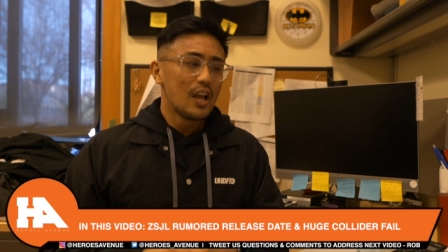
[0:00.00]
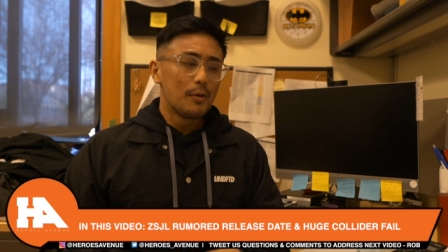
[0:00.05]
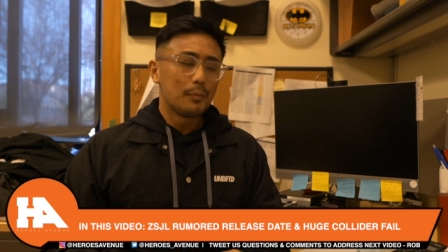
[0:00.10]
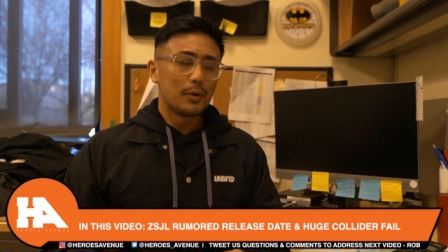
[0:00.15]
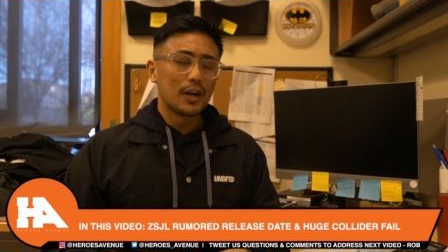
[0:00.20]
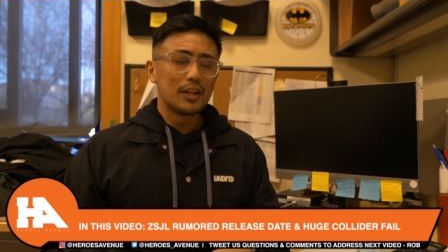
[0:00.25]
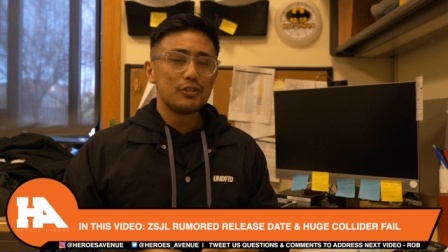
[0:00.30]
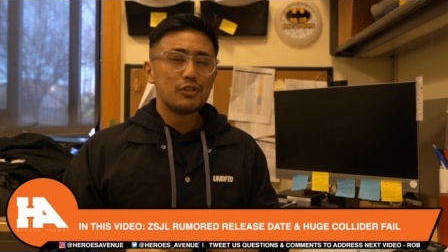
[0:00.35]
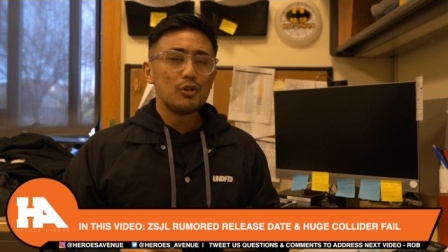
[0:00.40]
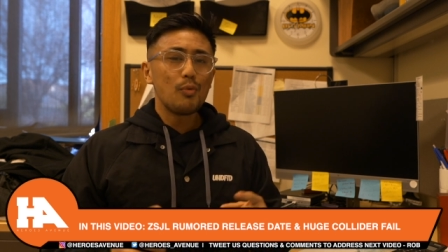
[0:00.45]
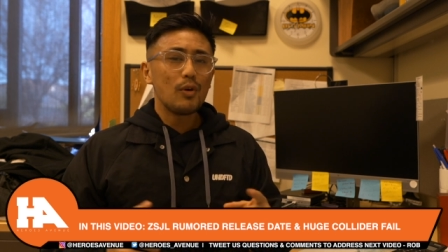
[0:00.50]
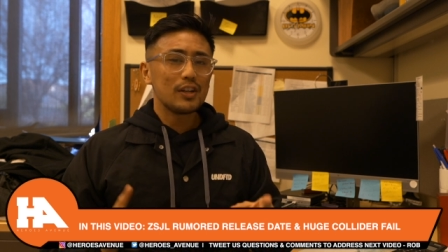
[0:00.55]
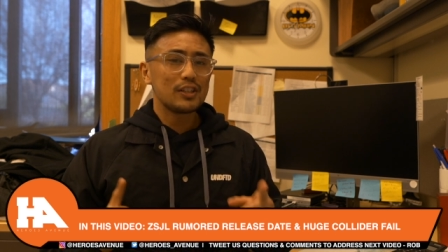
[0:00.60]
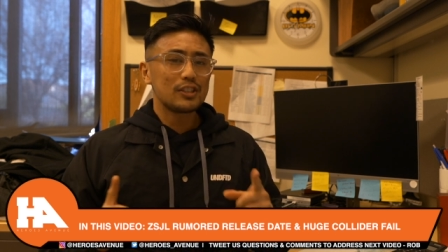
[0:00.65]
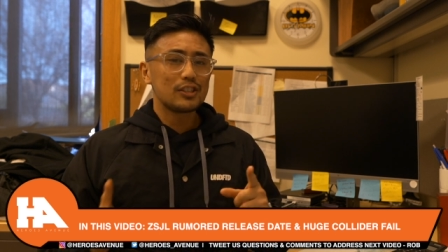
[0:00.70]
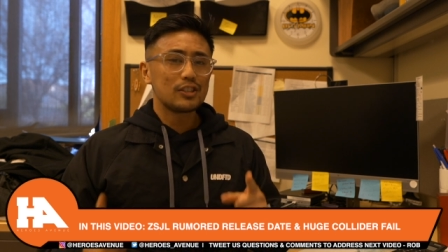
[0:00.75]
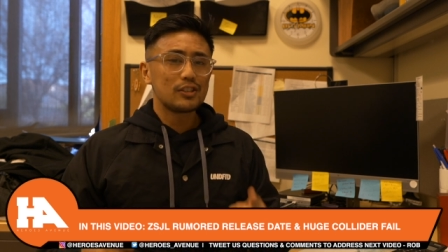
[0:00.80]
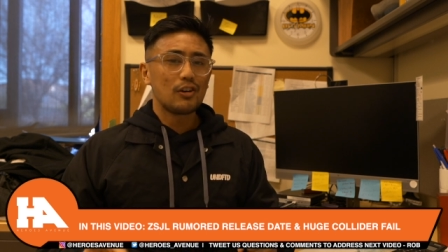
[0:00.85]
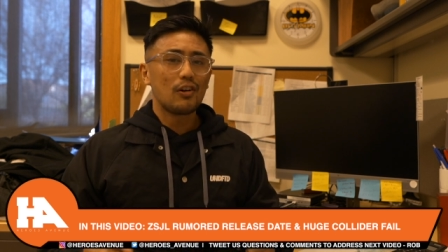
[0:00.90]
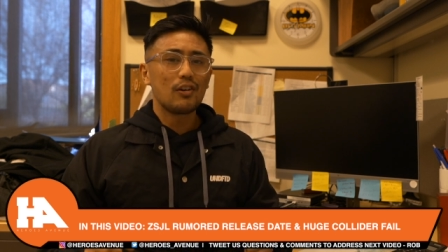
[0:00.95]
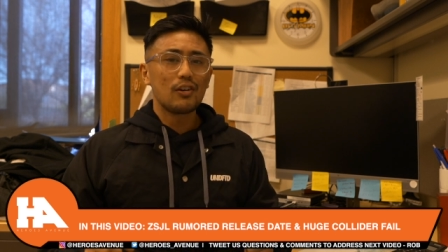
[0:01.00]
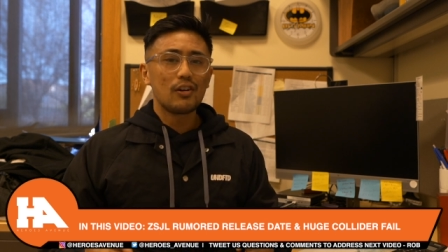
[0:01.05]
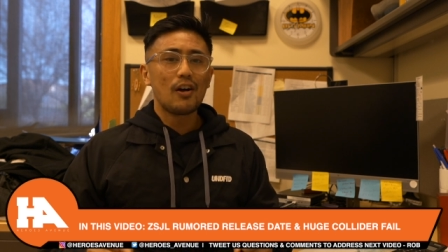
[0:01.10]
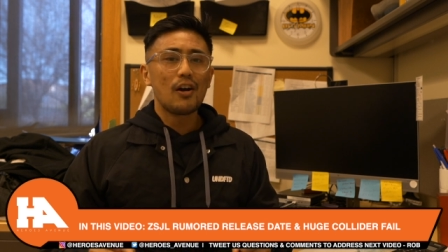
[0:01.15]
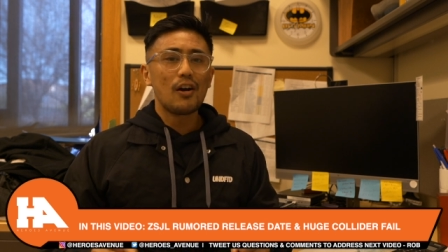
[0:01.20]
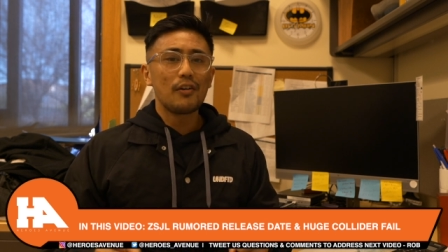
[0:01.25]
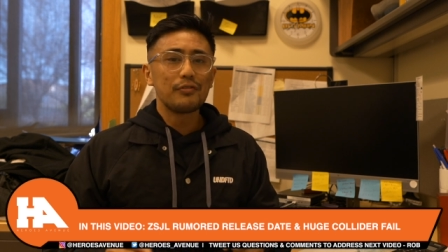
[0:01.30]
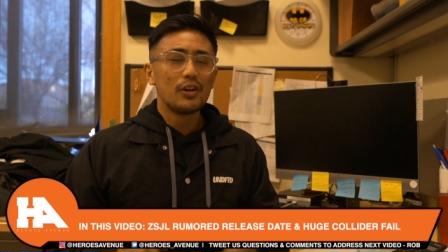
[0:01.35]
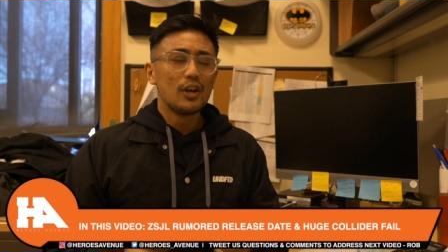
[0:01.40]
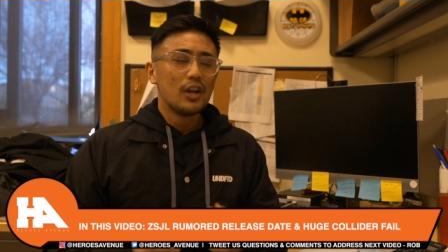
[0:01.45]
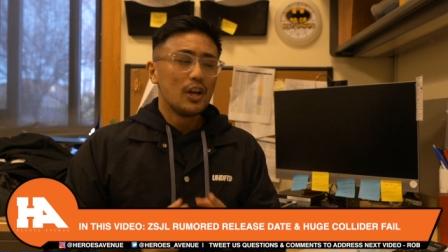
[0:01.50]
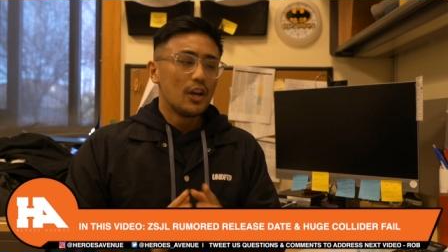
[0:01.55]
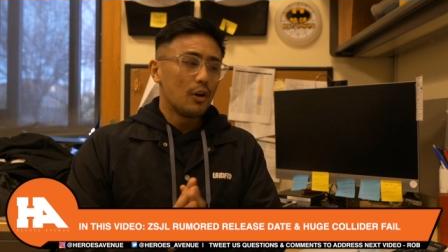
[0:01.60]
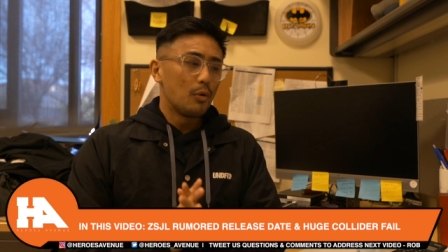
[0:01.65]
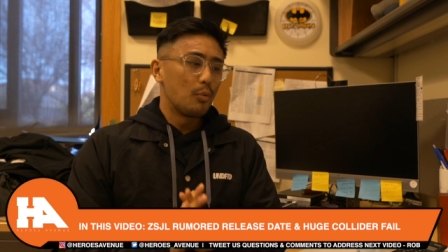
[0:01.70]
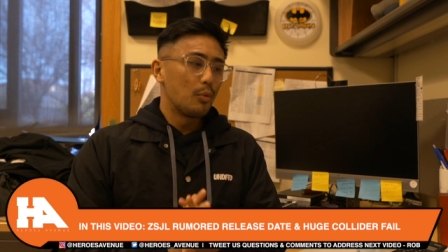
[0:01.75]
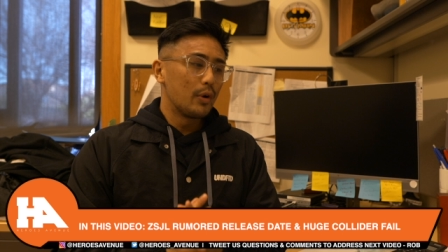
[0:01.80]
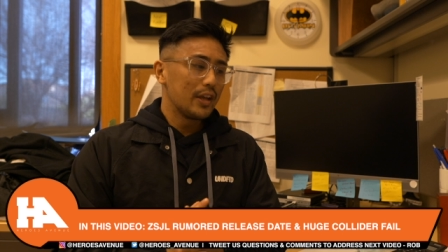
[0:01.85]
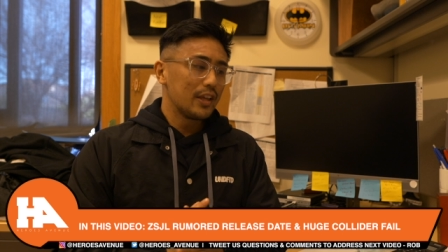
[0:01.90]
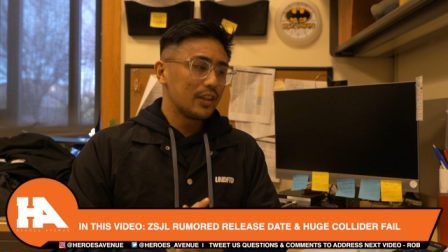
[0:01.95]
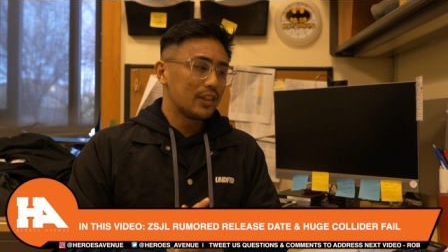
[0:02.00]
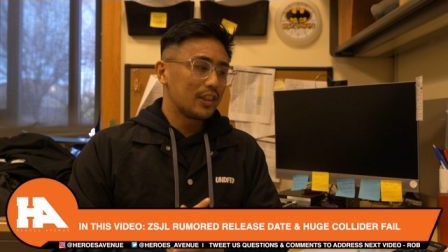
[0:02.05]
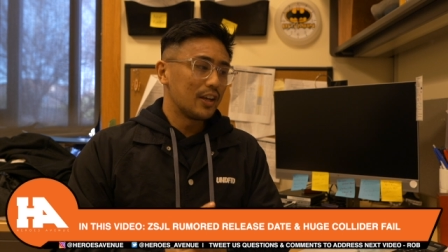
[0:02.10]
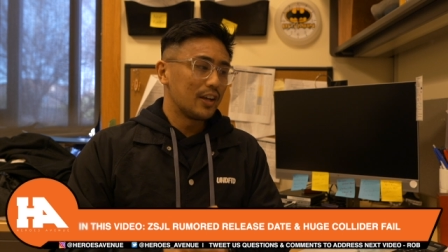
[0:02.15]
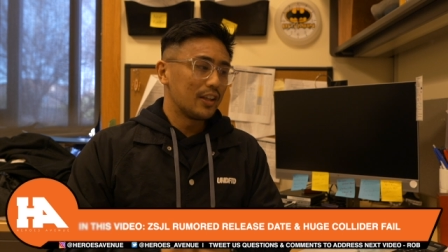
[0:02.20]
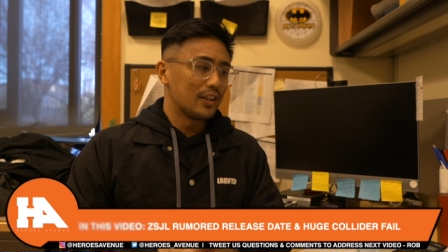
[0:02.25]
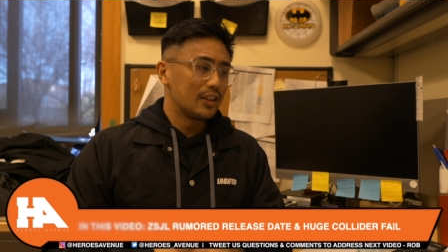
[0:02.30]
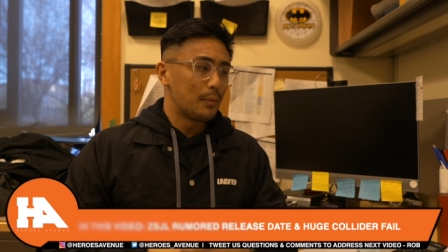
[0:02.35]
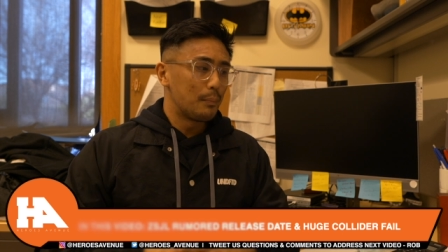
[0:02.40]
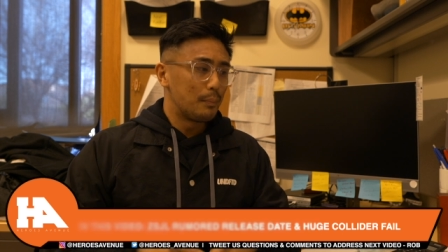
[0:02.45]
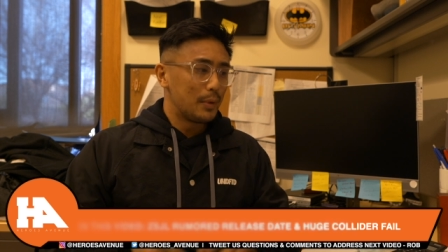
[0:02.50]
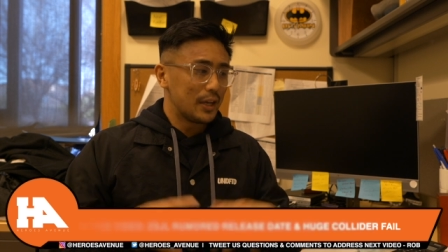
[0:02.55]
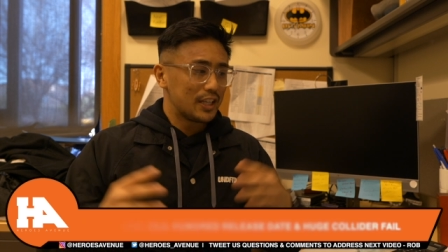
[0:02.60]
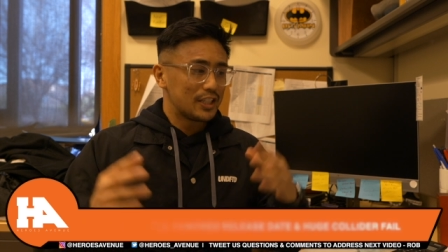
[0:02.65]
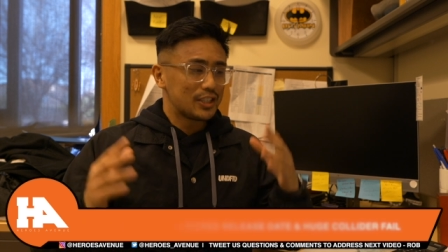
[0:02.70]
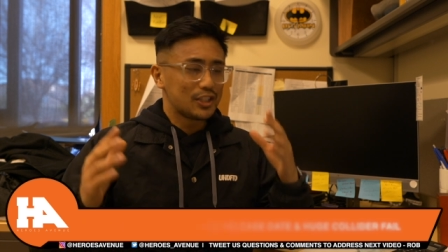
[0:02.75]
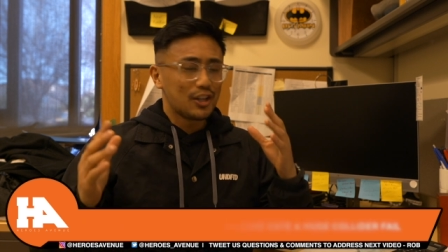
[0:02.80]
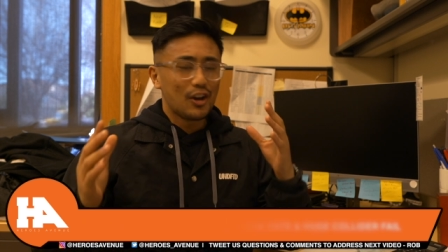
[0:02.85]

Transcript: But I do want to start off with the biggest